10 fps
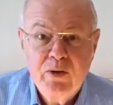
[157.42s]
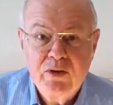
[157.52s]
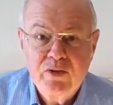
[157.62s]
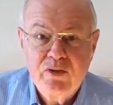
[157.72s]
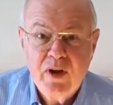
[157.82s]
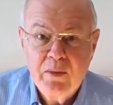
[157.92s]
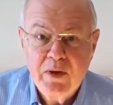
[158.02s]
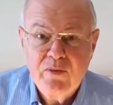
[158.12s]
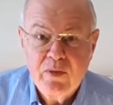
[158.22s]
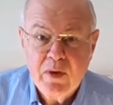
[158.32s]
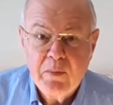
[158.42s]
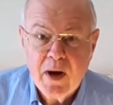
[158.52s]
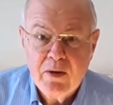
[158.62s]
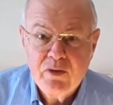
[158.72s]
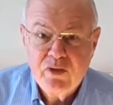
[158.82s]
noises coming from the
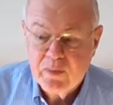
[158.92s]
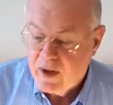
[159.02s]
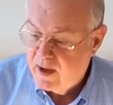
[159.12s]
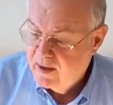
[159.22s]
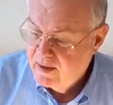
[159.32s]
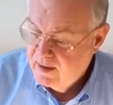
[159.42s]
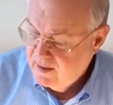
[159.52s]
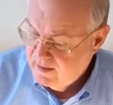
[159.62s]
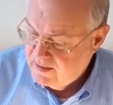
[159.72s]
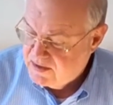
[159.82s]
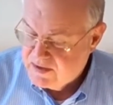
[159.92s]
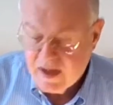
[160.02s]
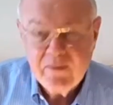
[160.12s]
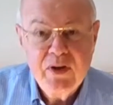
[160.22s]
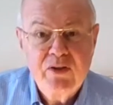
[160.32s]
power supply. This is
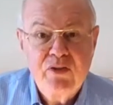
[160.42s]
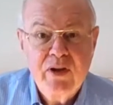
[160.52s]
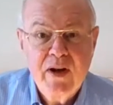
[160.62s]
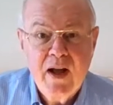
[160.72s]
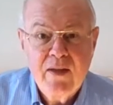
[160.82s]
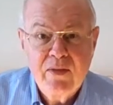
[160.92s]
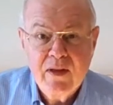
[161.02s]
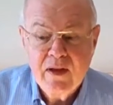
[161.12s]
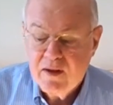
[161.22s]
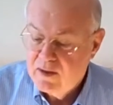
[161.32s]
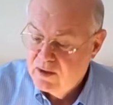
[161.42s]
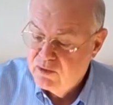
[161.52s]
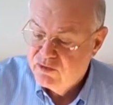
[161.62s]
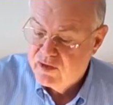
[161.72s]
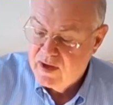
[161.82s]
obviously not the
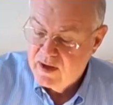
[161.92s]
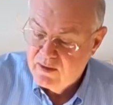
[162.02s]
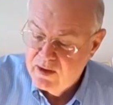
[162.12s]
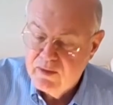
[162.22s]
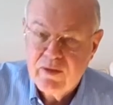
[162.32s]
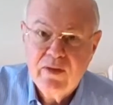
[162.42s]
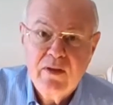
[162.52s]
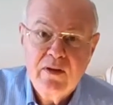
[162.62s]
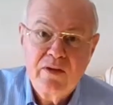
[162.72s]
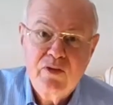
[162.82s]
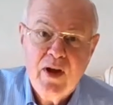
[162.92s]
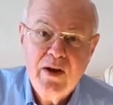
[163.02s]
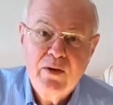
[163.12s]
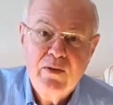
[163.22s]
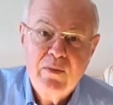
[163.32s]
use scenario that the
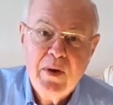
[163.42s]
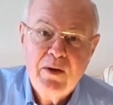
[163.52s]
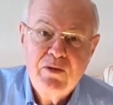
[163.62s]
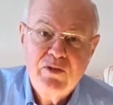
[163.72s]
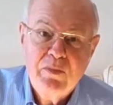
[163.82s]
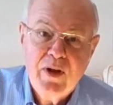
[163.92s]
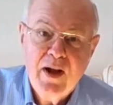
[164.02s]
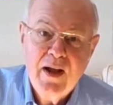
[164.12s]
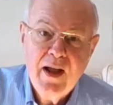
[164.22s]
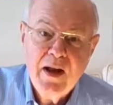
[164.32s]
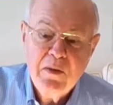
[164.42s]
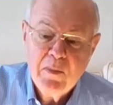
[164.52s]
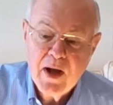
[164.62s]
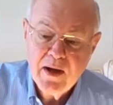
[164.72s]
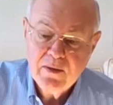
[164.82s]
designer of the power supply had
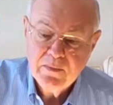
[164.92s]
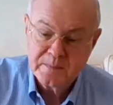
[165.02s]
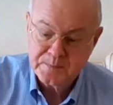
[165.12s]
in mind.